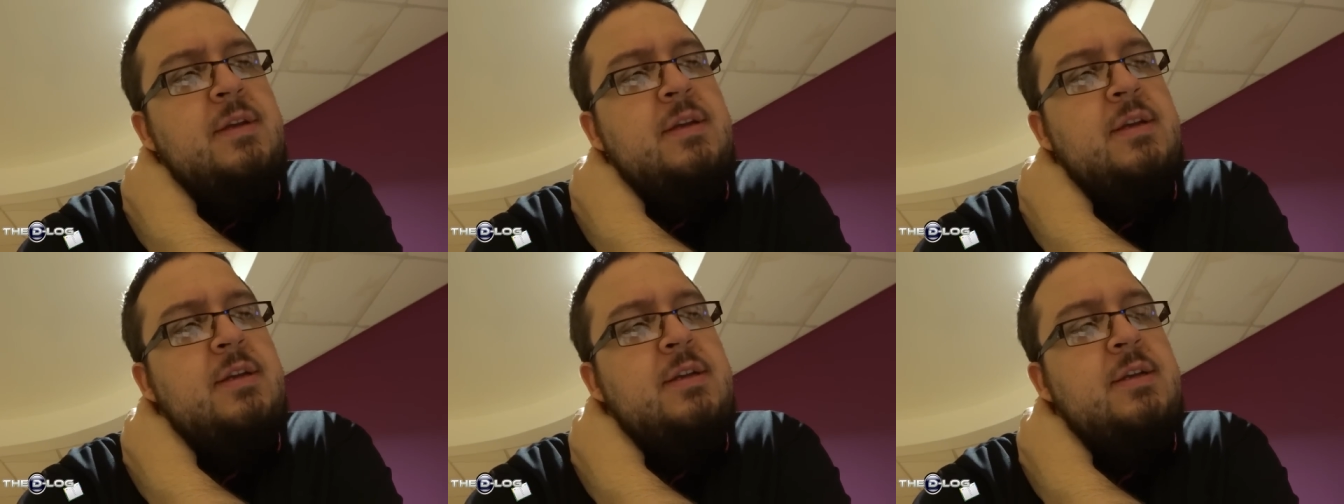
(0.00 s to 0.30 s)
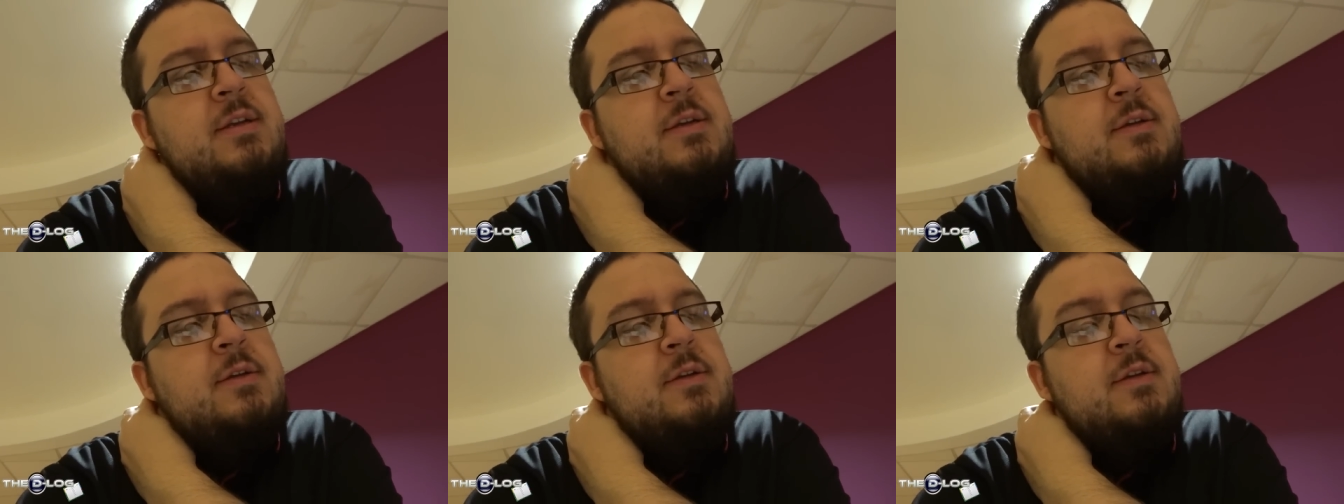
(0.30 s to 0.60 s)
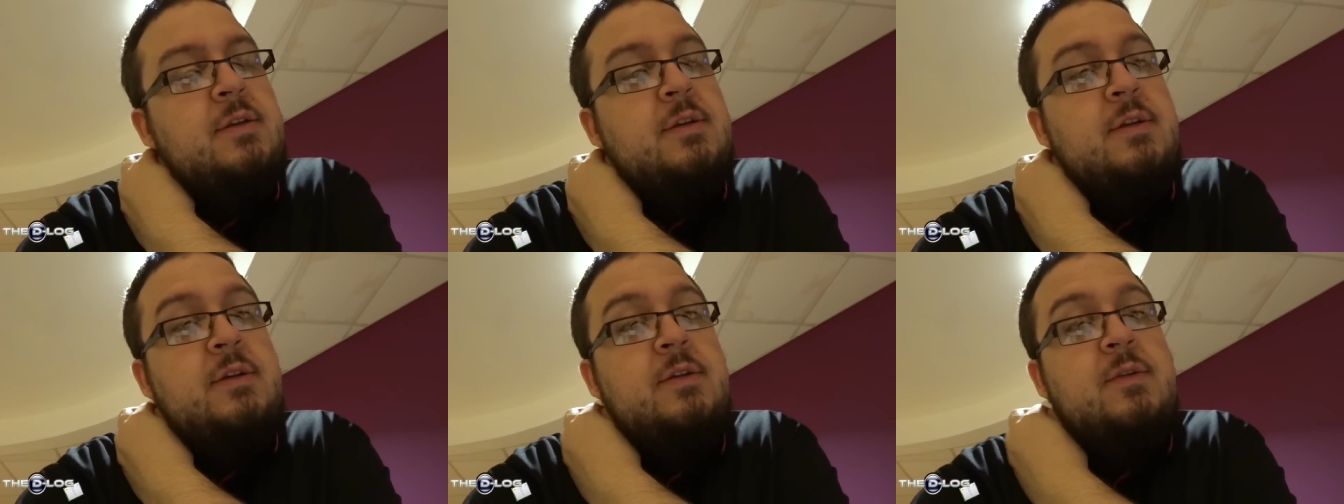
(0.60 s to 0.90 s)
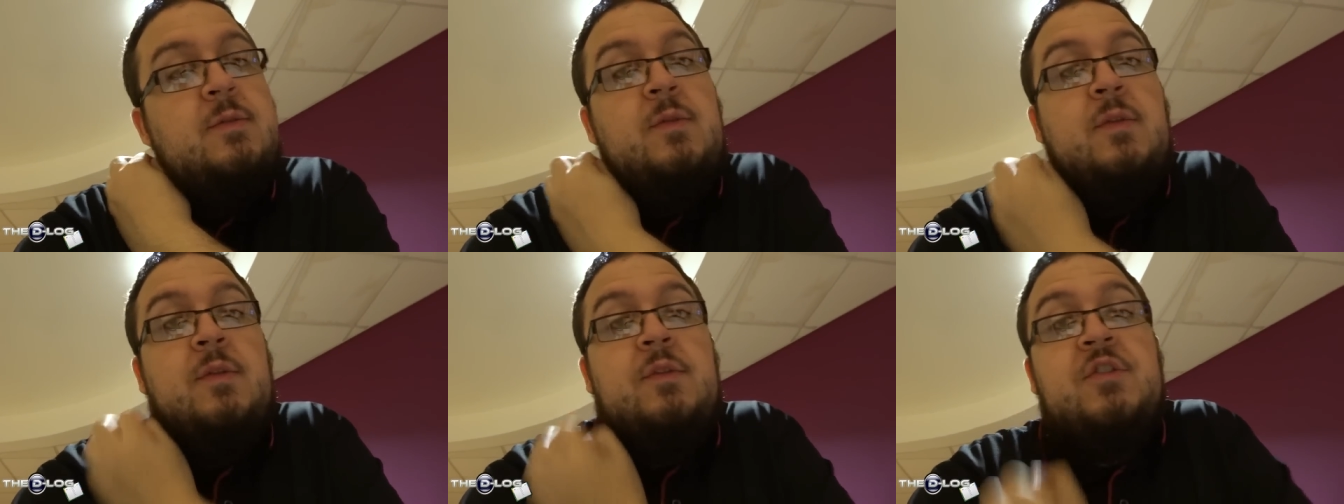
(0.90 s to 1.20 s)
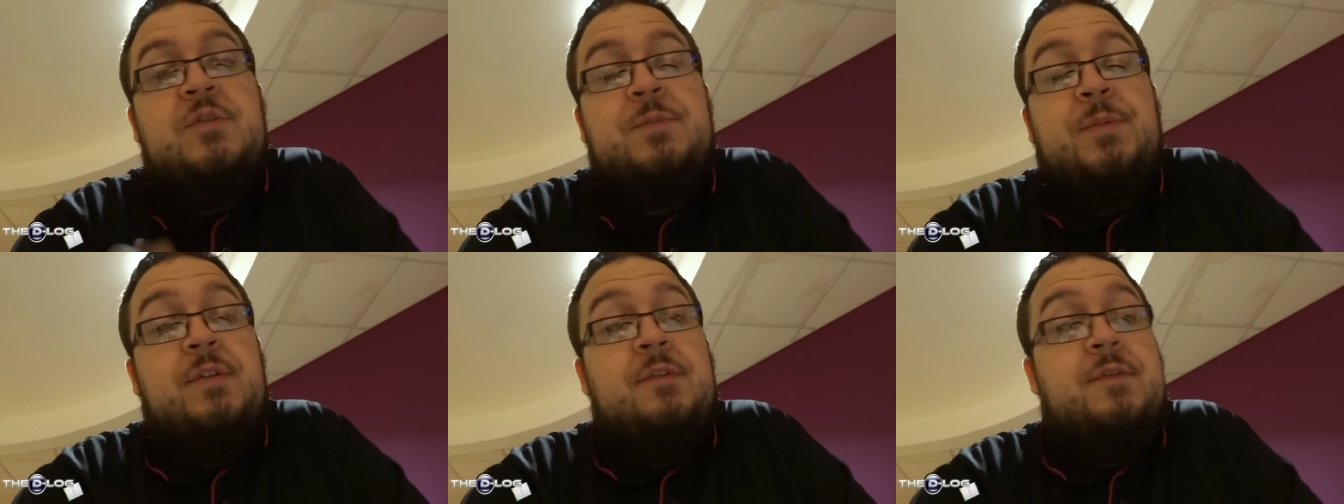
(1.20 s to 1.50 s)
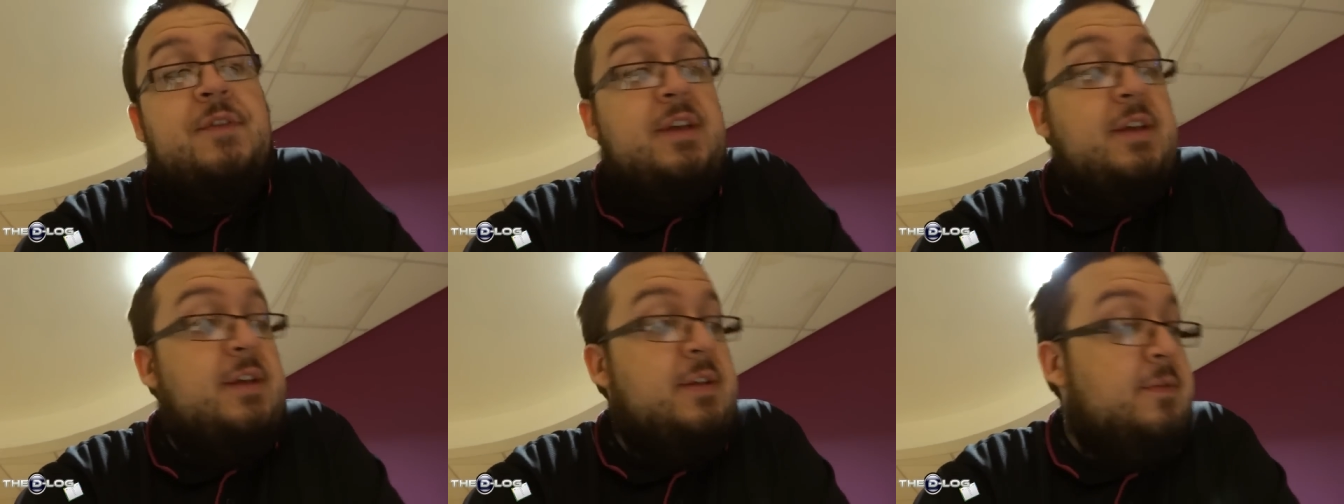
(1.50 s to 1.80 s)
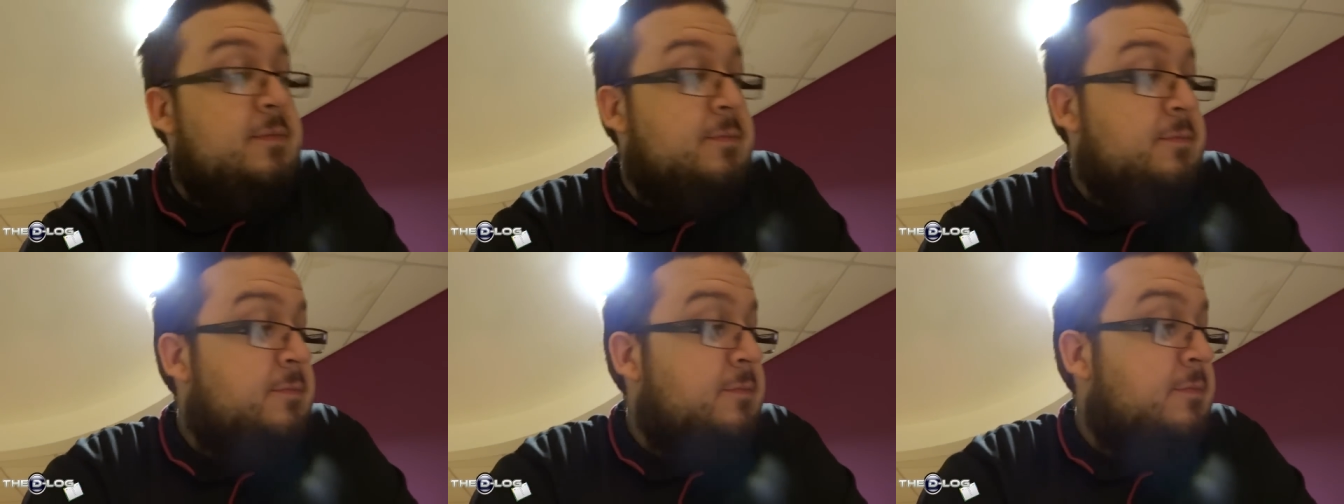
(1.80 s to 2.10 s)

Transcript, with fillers: Uh, just been thinking.